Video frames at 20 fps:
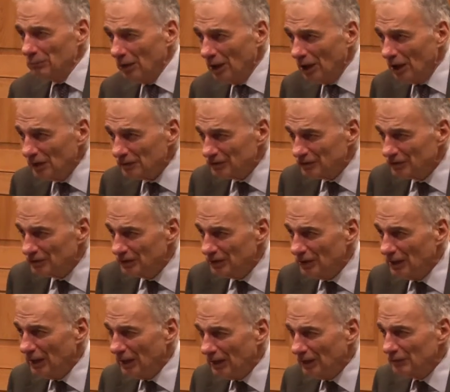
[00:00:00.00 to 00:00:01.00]
Moss in
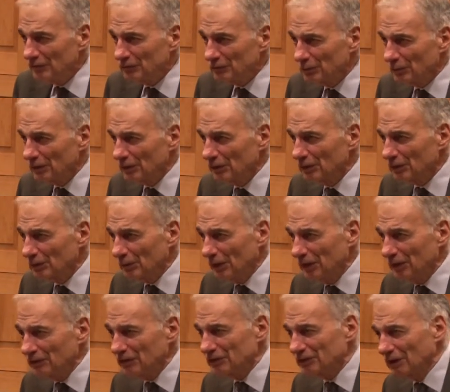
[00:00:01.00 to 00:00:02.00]
the House, one of the
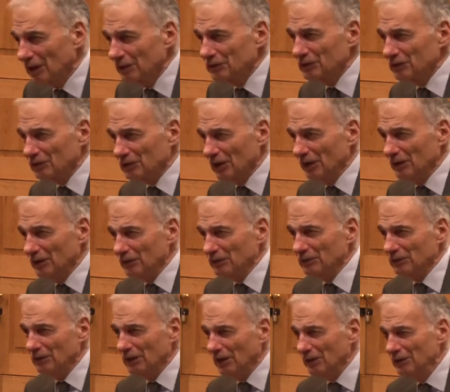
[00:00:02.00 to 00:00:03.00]
greatest legislators
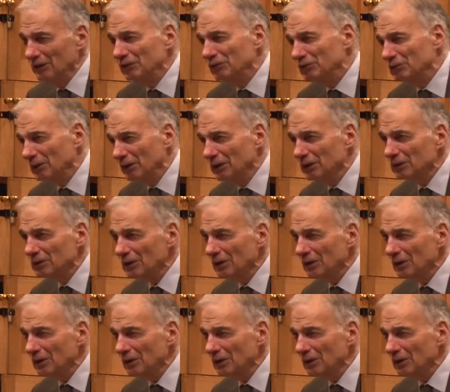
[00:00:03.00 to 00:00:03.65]
in our history.